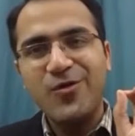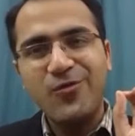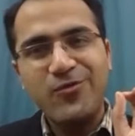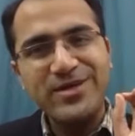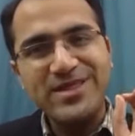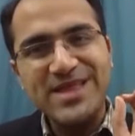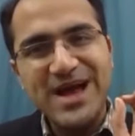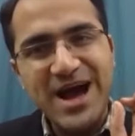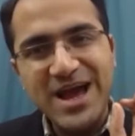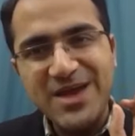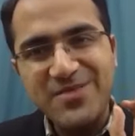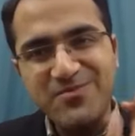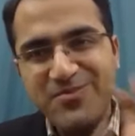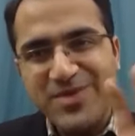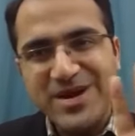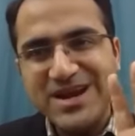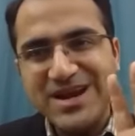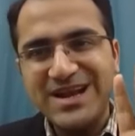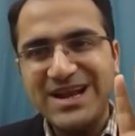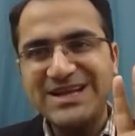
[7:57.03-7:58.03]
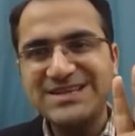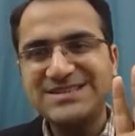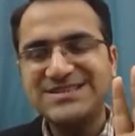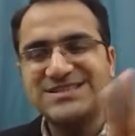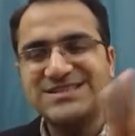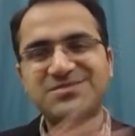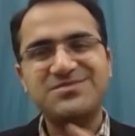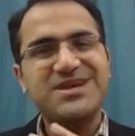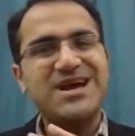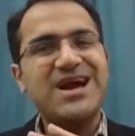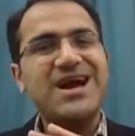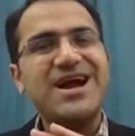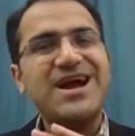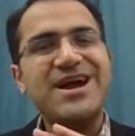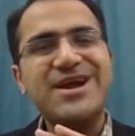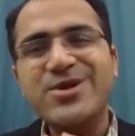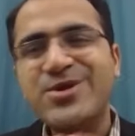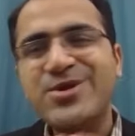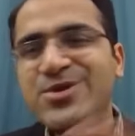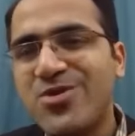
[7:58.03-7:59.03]
with hyperglycemia
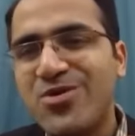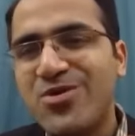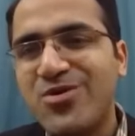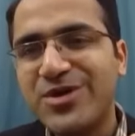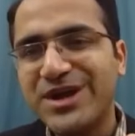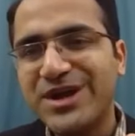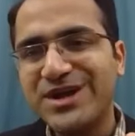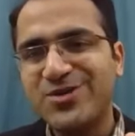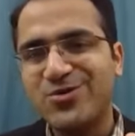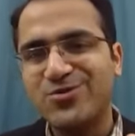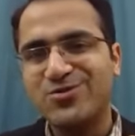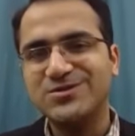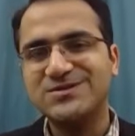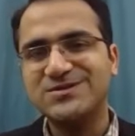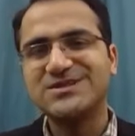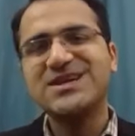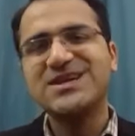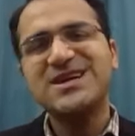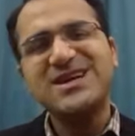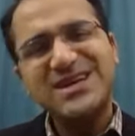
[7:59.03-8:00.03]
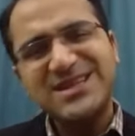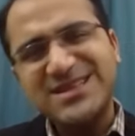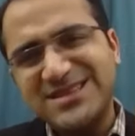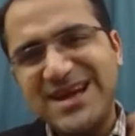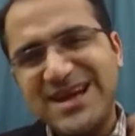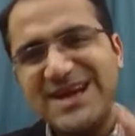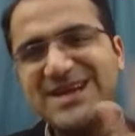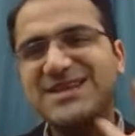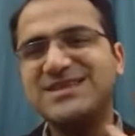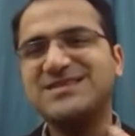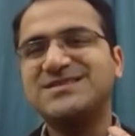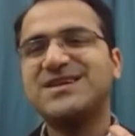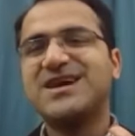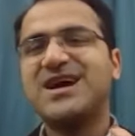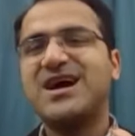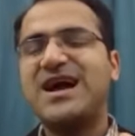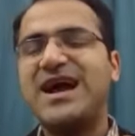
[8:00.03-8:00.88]
and no ketones, that is